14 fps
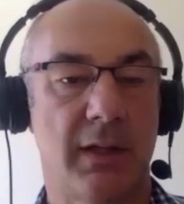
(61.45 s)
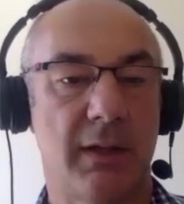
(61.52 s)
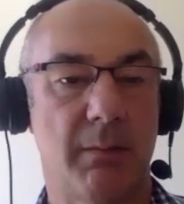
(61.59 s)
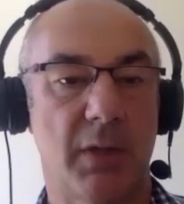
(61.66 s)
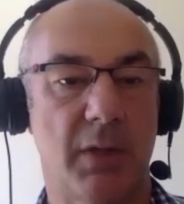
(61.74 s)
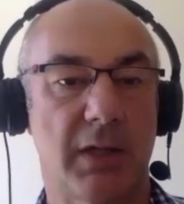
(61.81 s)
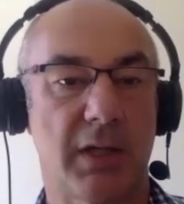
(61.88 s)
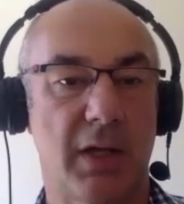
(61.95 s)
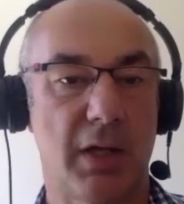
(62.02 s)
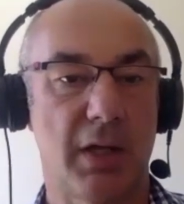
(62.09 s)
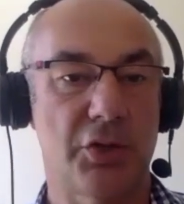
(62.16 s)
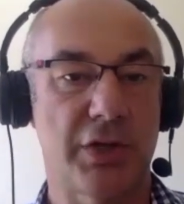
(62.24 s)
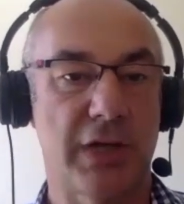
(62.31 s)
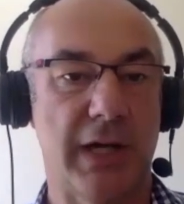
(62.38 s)
My
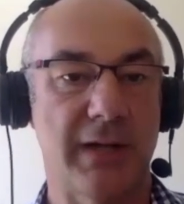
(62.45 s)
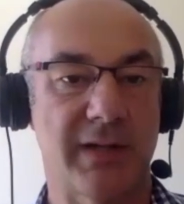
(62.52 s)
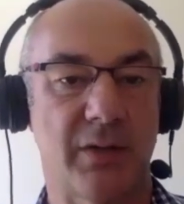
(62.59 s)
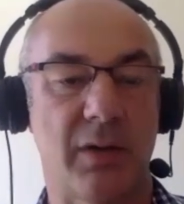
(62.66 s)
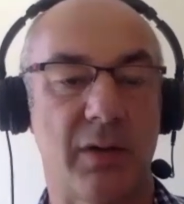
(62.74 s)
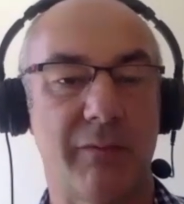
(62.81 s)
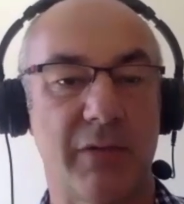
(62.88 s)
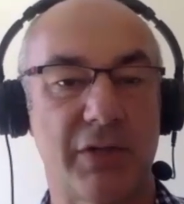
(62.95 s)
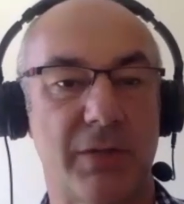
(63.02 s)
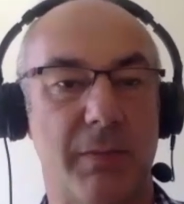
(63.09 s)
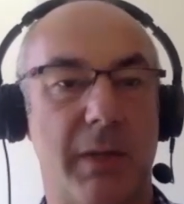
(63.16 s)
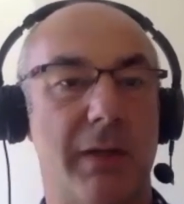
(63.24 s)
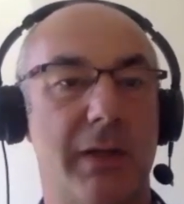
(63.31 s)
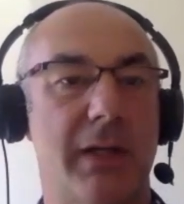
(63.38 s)
co-chair, so I'm Richard
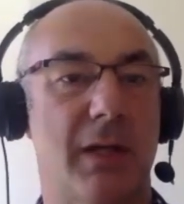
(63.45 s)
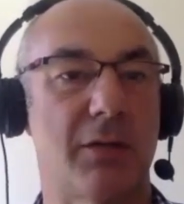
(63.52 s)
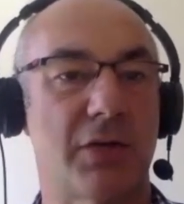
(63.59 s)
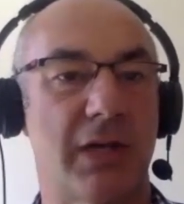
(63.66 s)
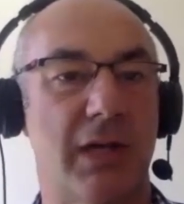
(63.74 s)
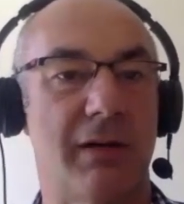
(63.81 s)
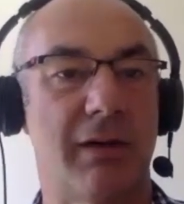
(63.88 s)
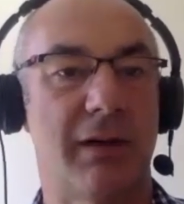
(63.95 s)
Berry, co-chair of